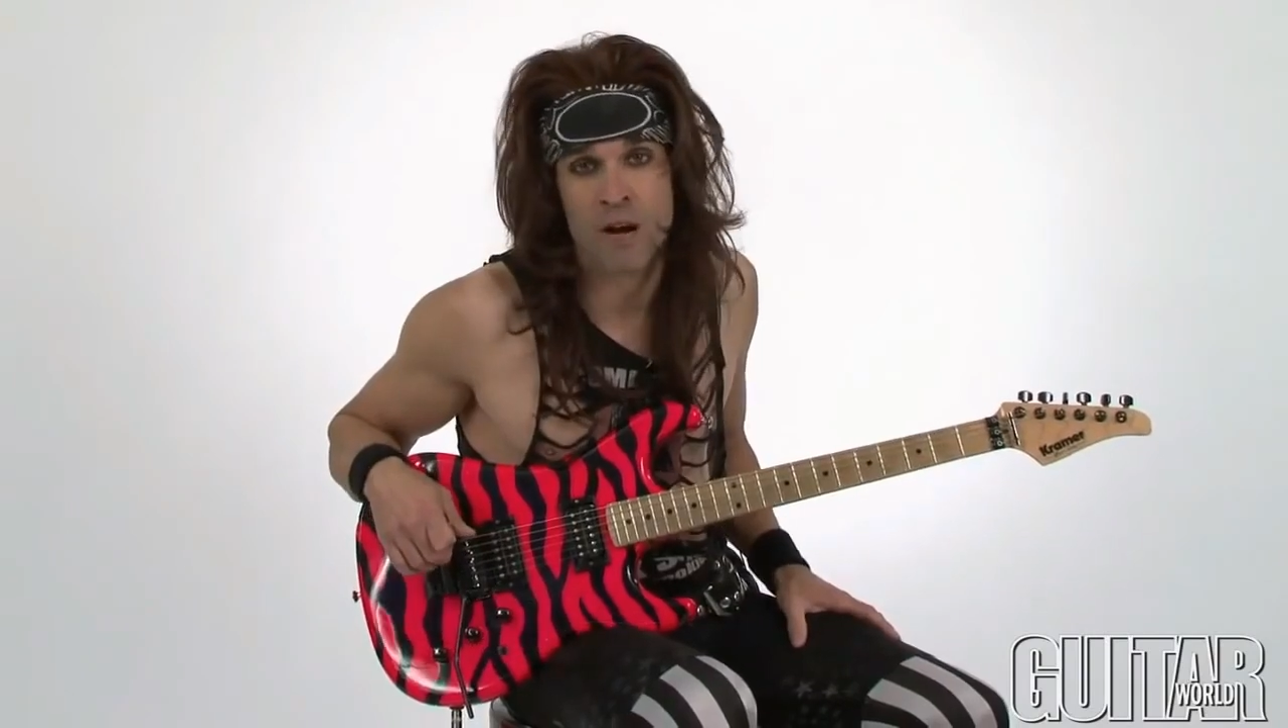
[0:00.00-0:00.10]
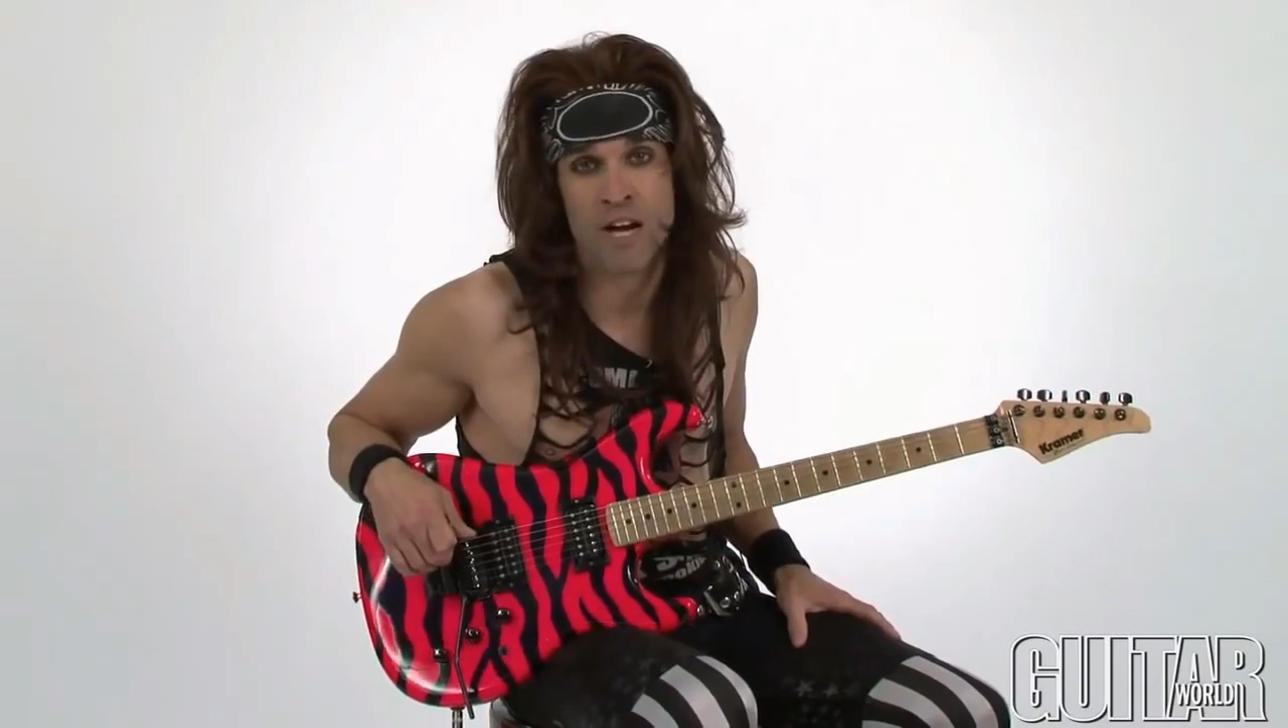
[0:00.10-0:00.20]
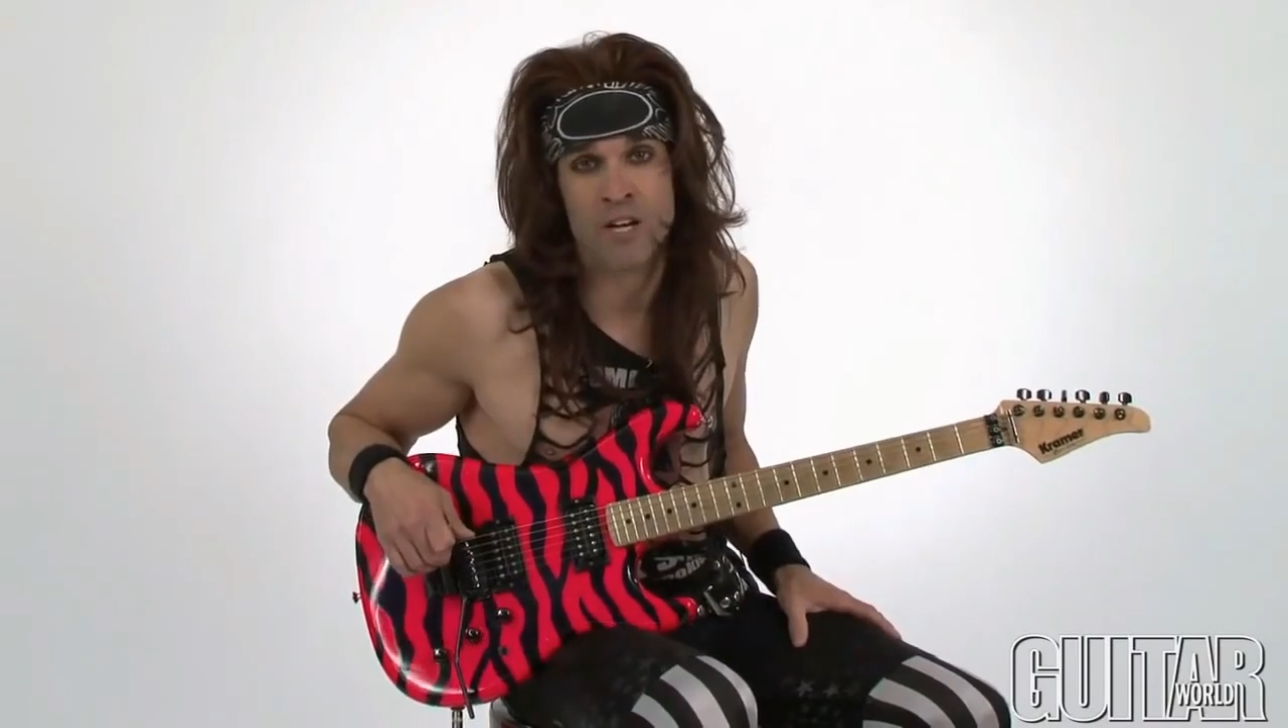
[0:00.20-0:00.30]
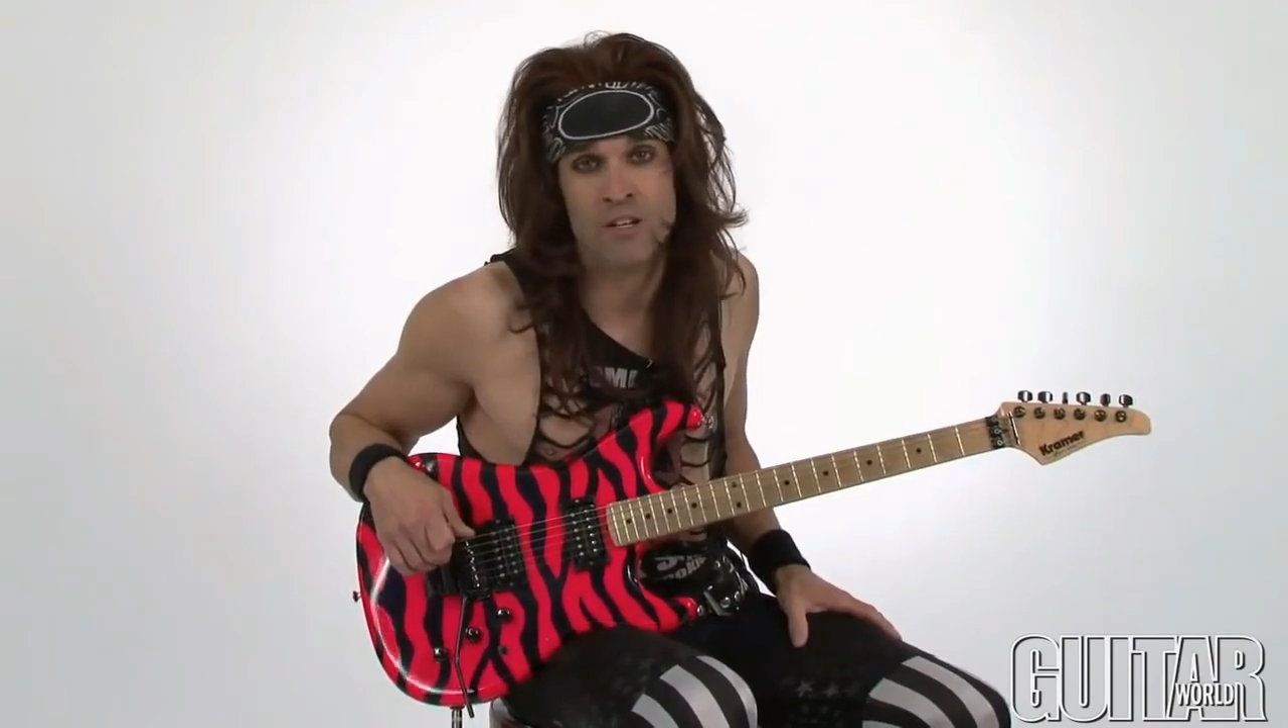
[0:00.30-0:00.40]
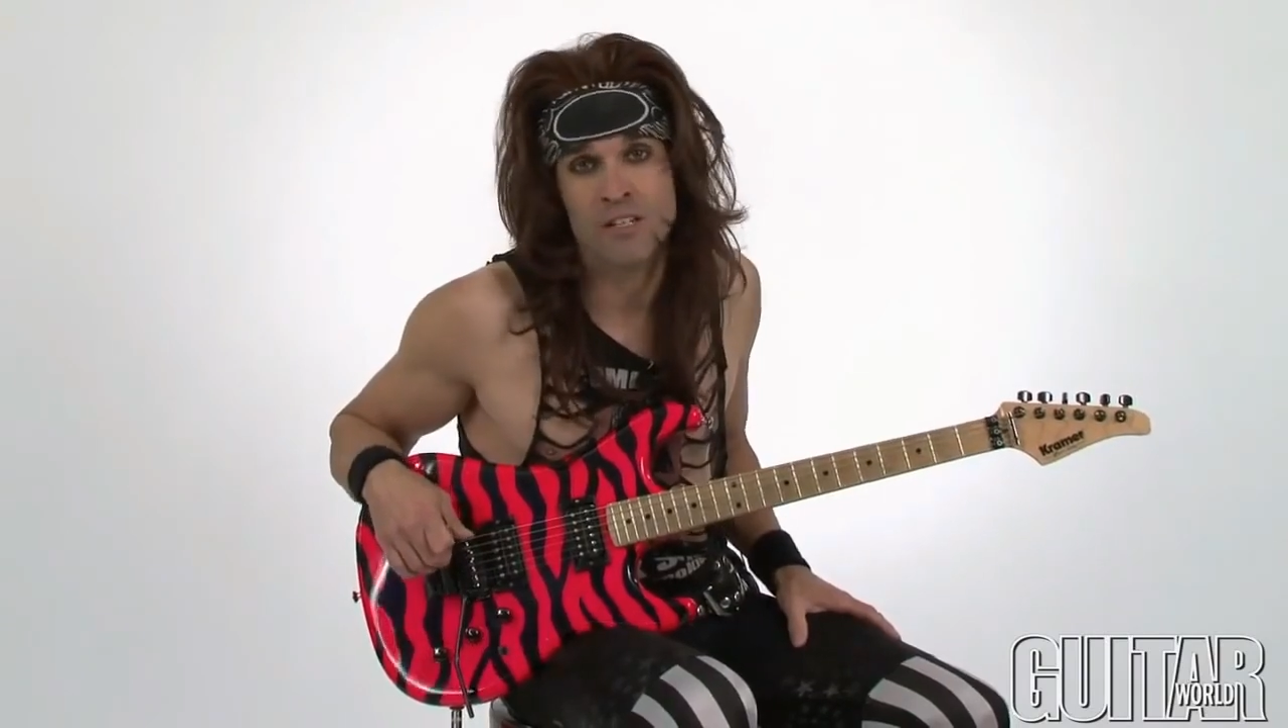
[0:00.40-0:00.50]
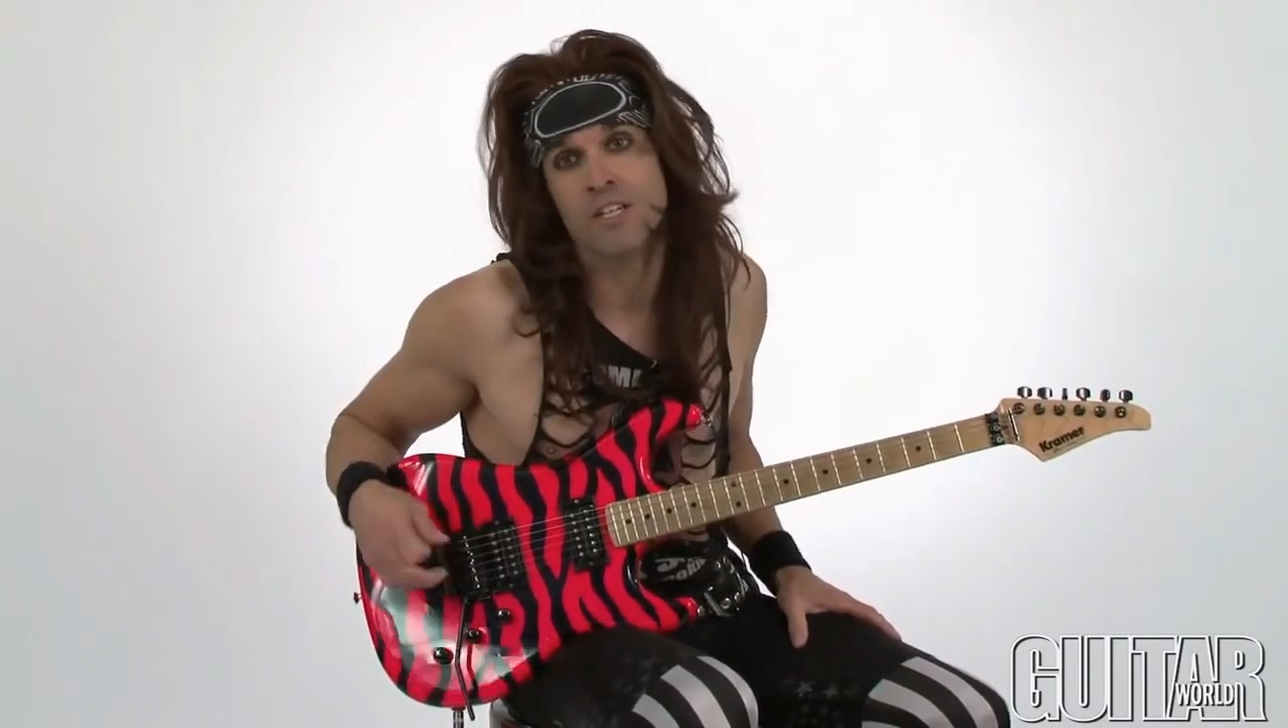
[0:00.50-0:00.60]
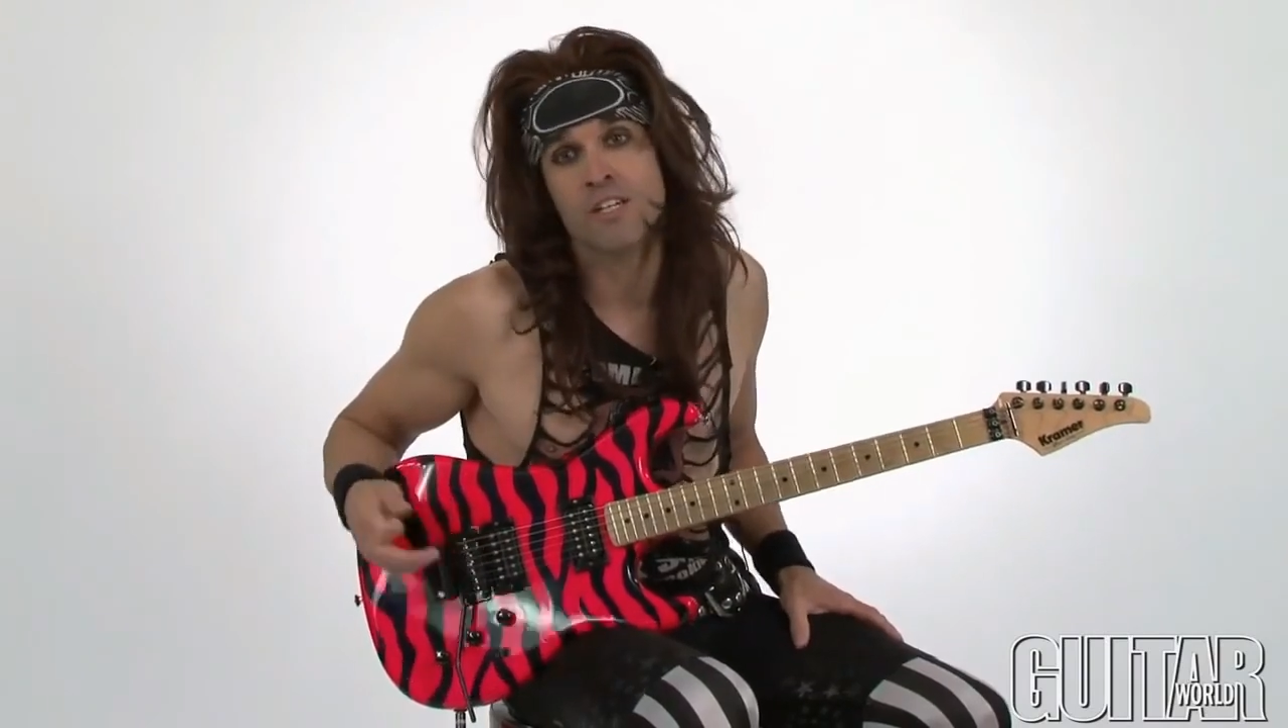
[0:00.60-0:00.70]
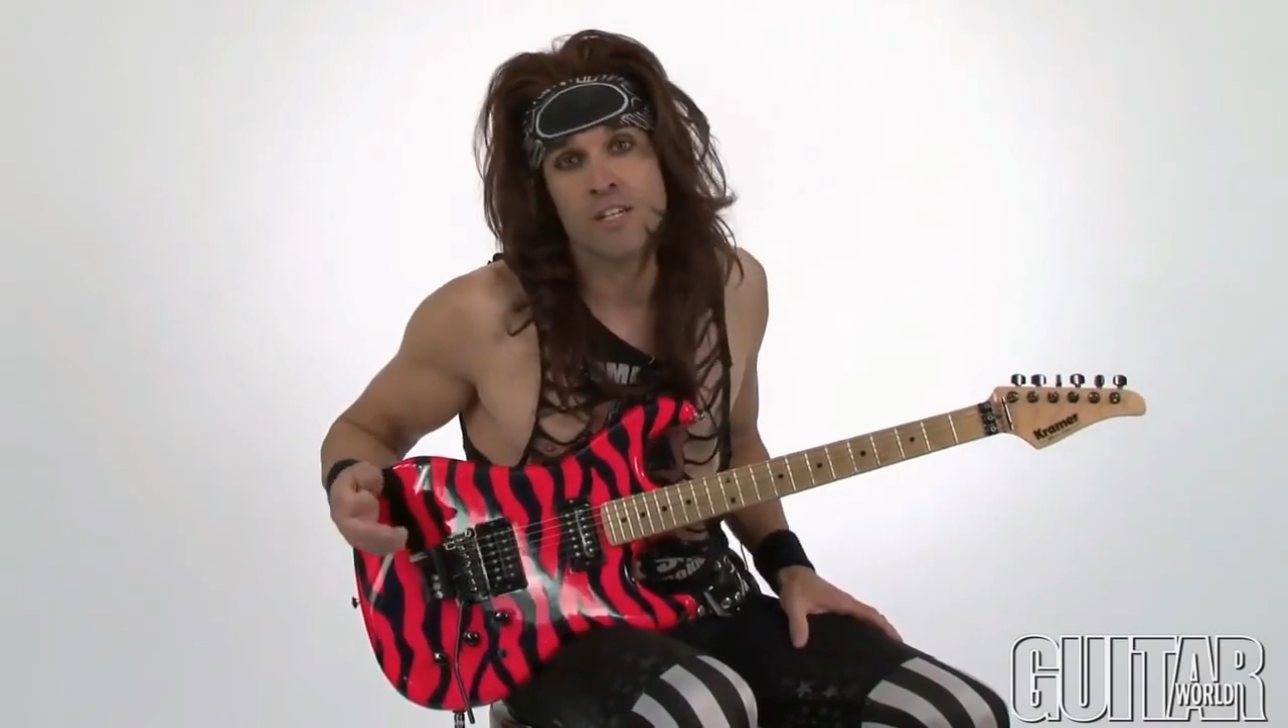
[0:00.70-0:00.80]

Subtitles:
minor